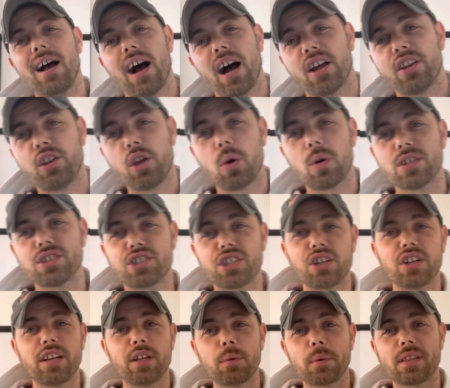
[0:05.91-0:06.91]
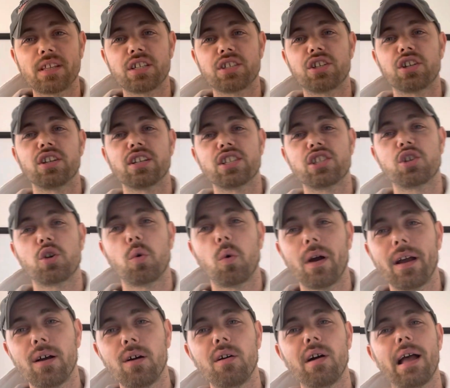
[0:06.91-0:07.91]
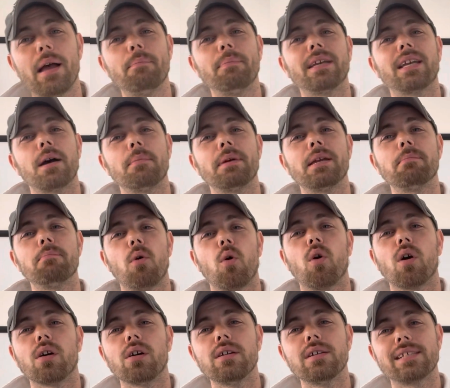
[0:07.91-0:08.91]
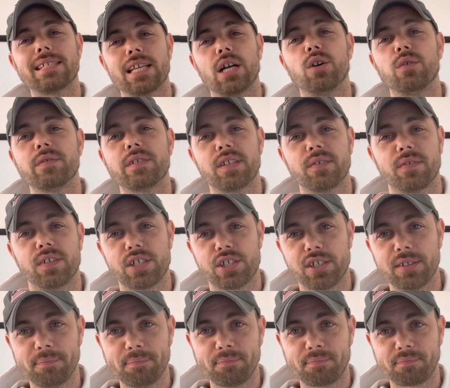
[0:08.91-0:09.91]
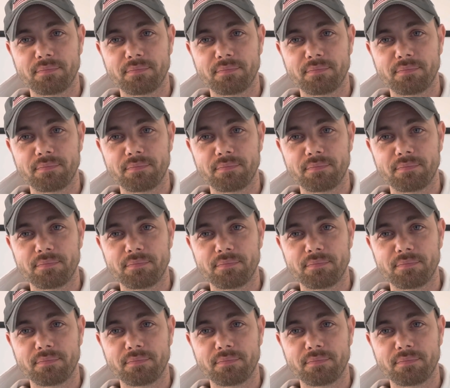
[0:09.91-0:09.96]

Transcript: on your journey with Coturnix quail and becoming more self-sufficient.